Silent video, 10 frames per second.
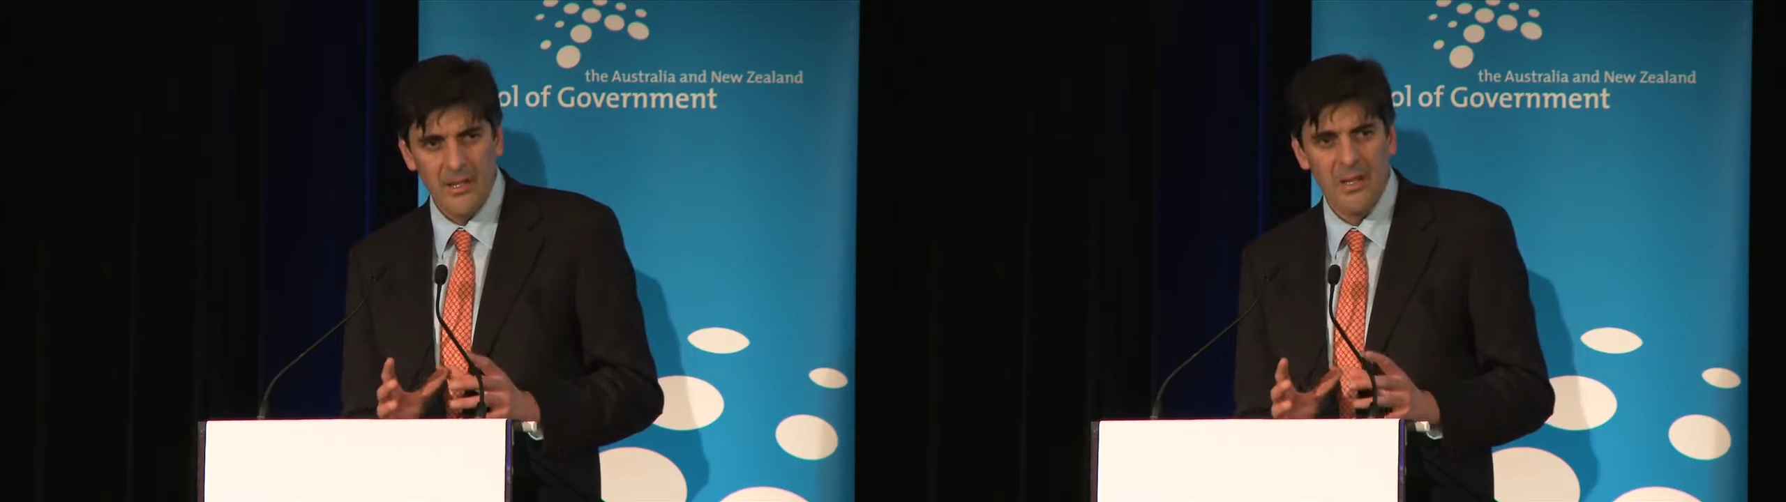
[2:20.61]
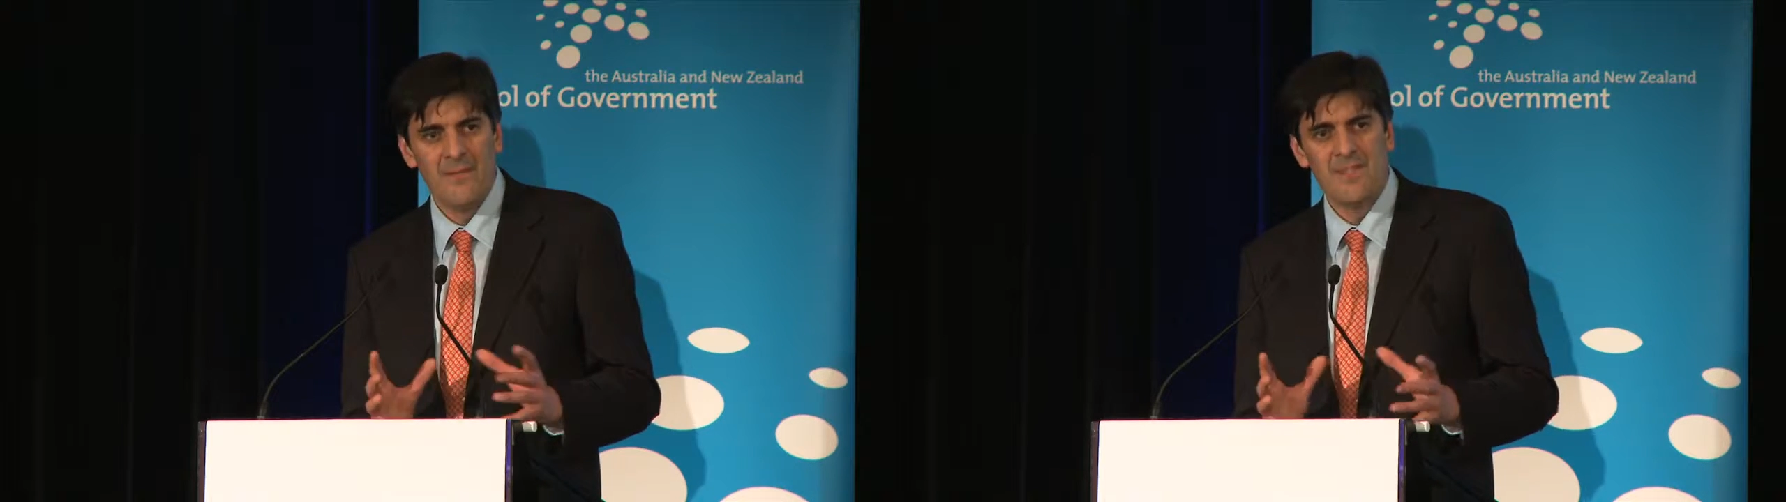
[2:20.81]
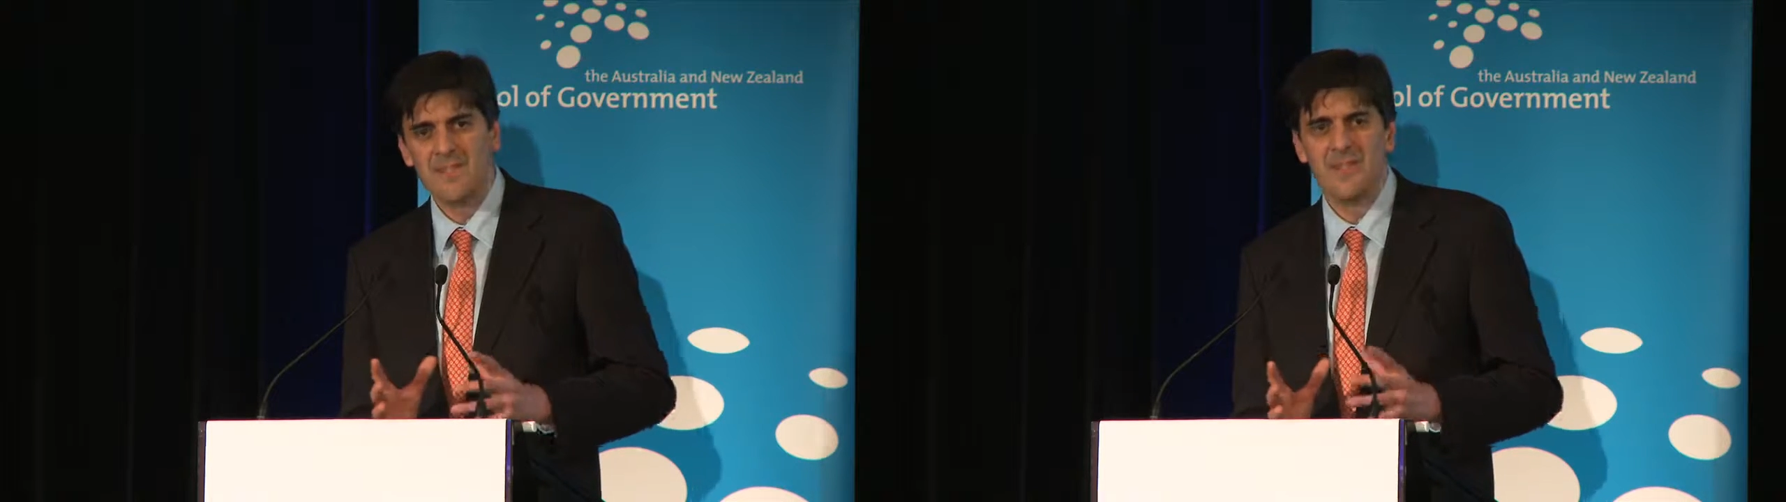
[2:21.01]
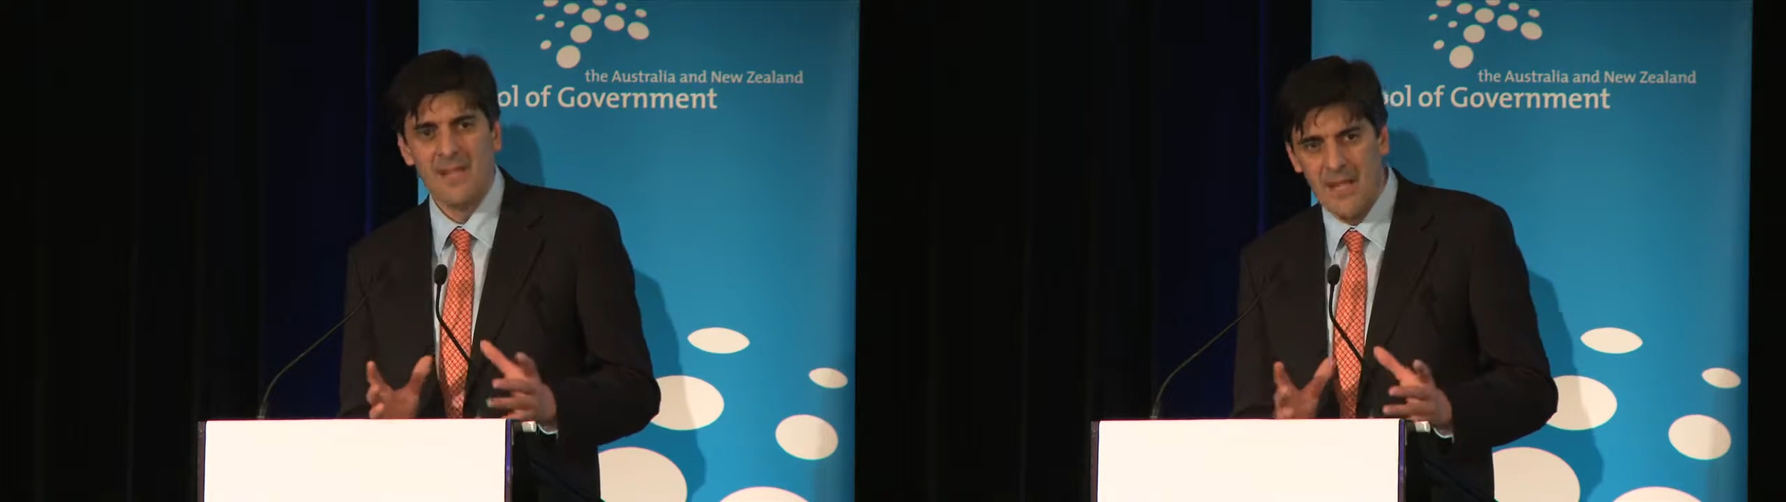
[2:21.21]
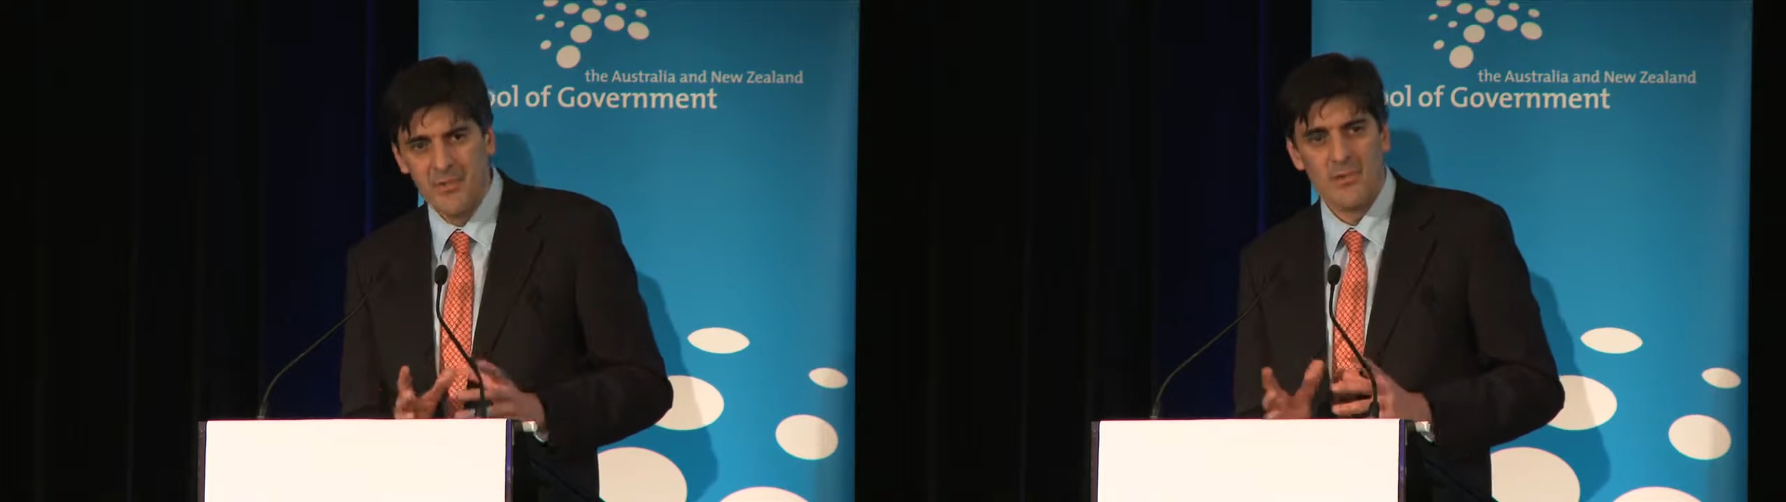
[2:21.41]
and this is going
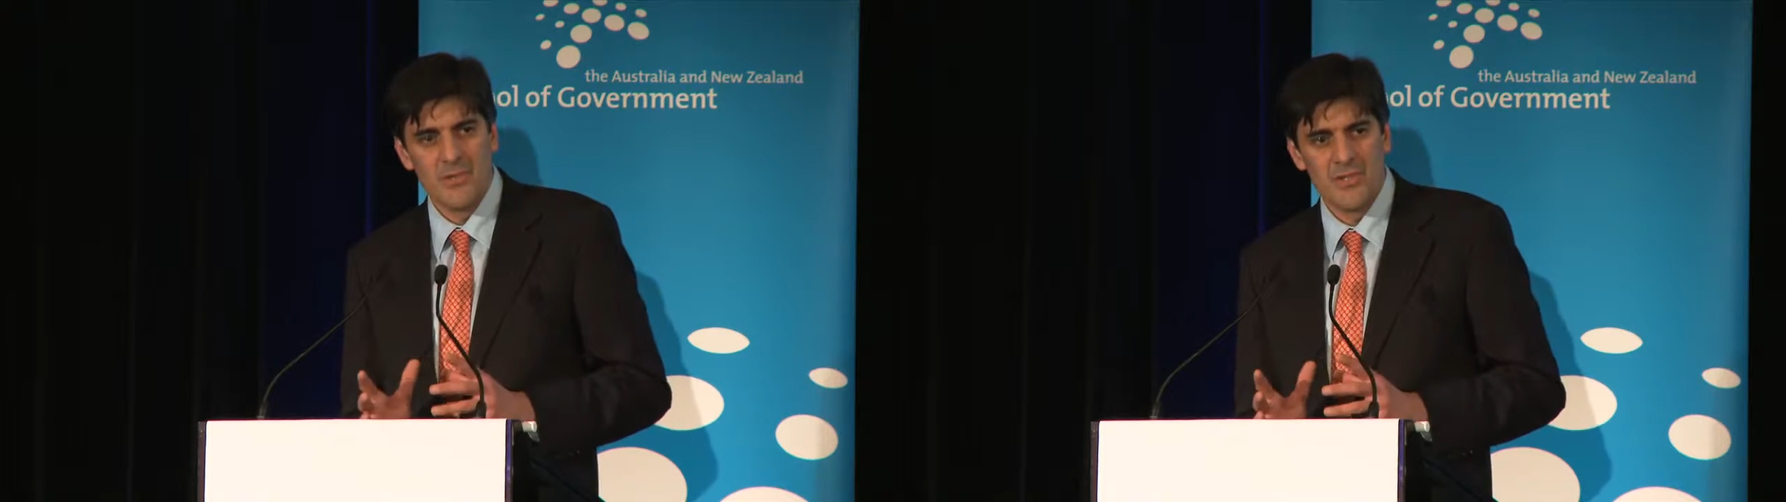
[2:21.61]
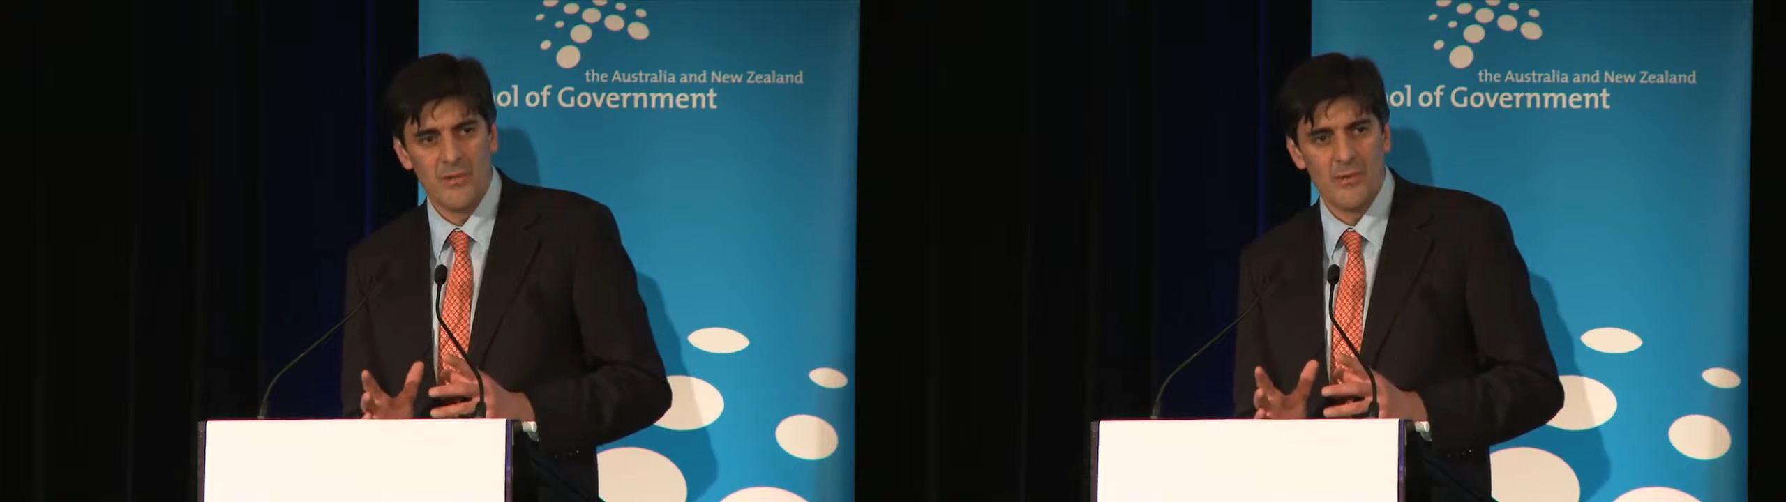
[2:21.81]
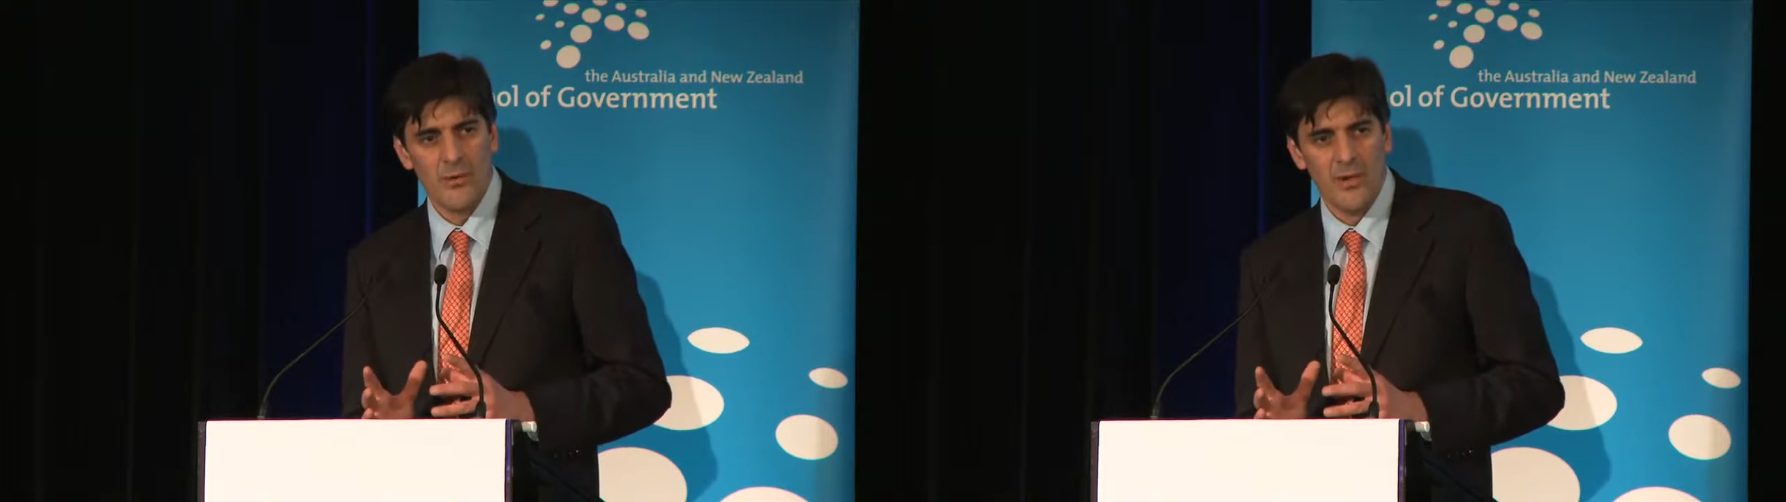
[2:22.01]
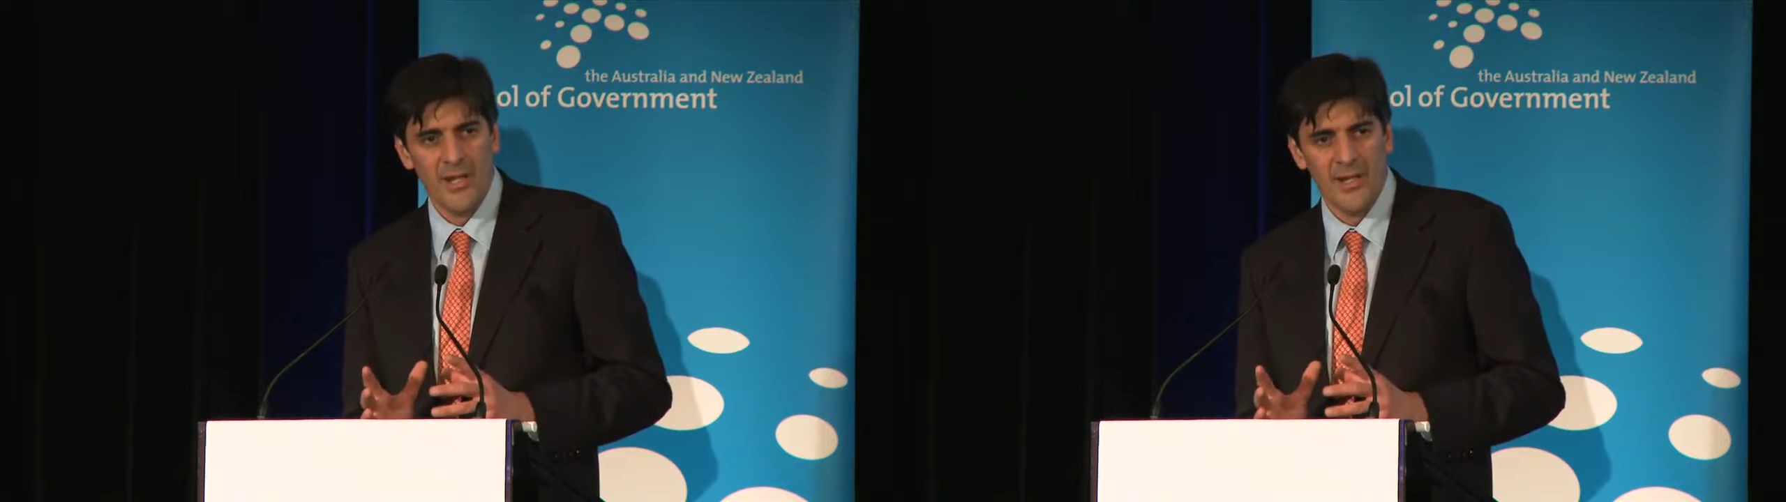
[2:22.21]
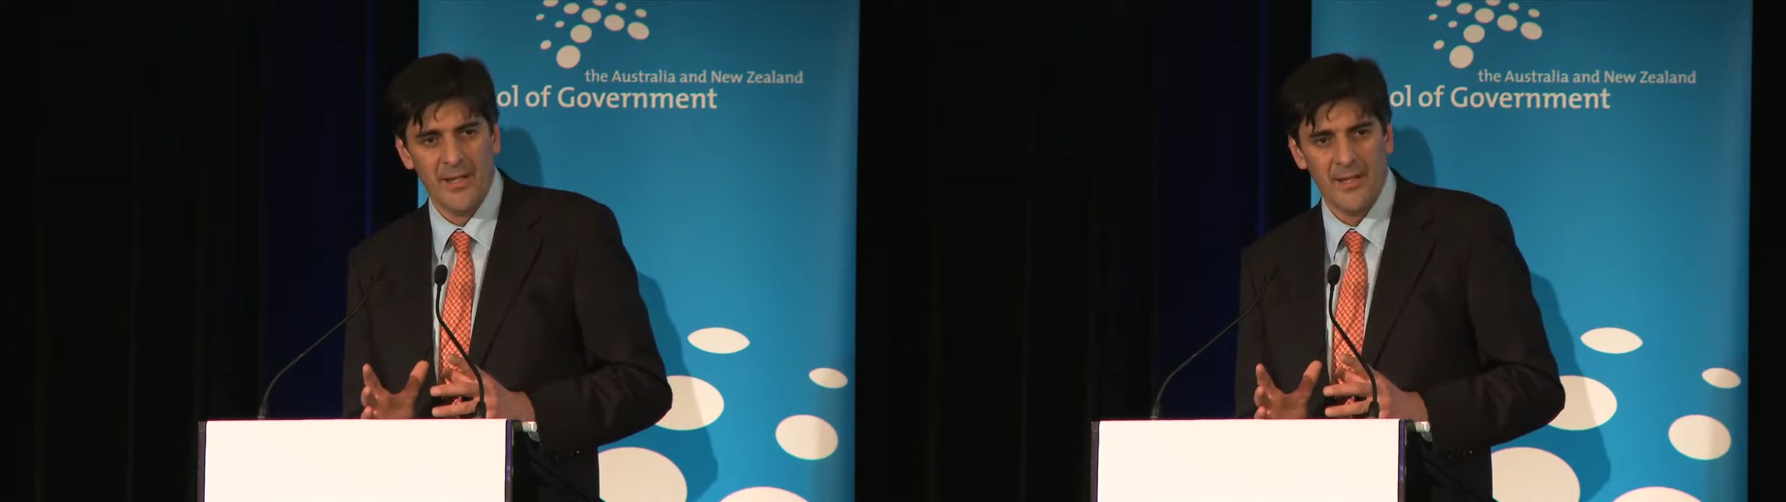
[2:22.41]
to happen to us sooner or
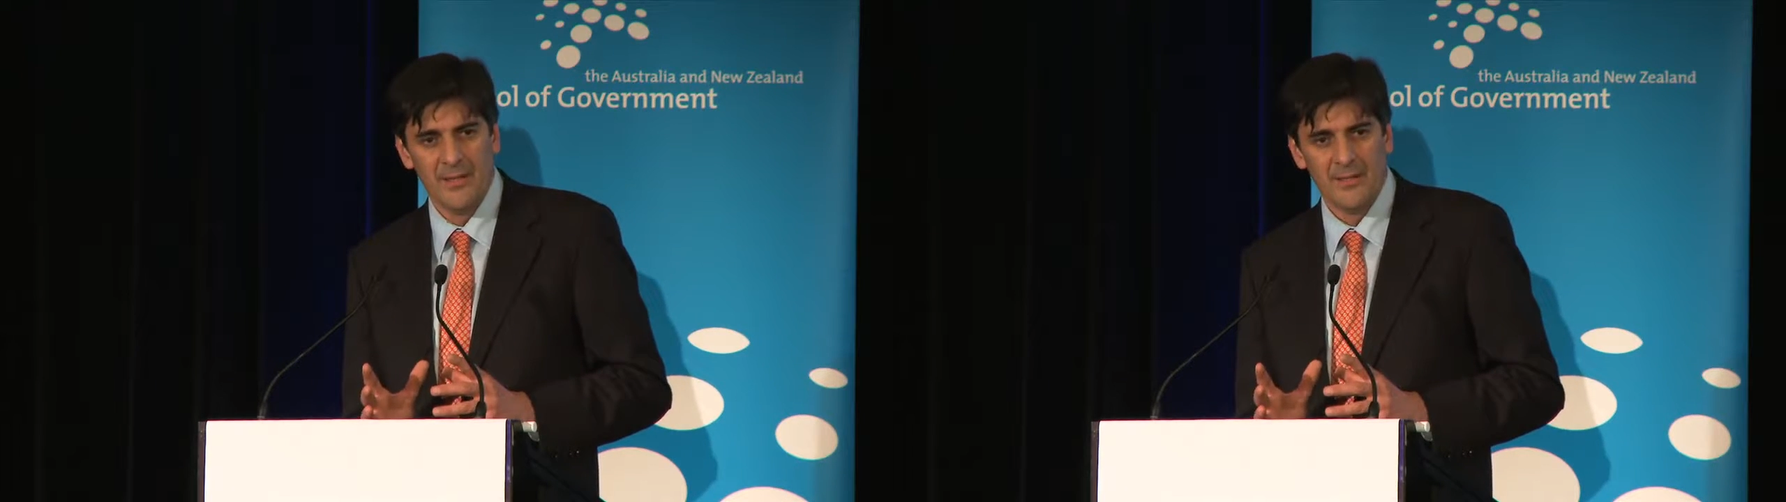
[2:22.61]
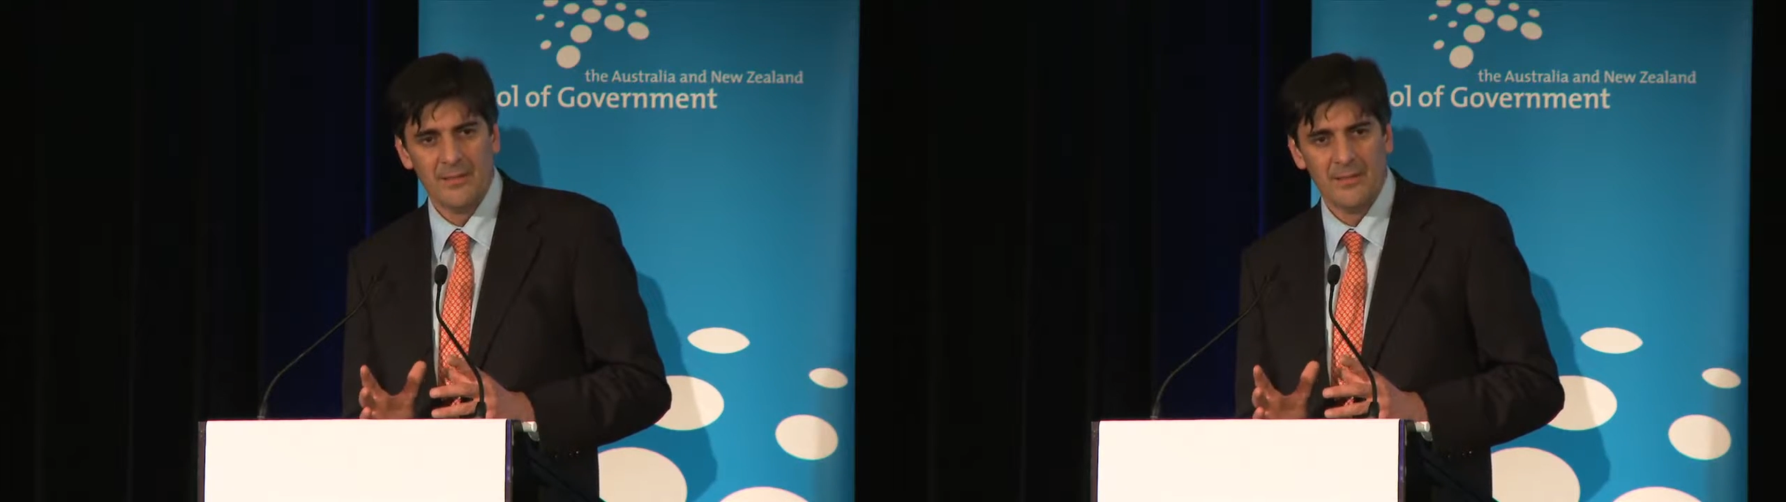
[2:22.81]
later,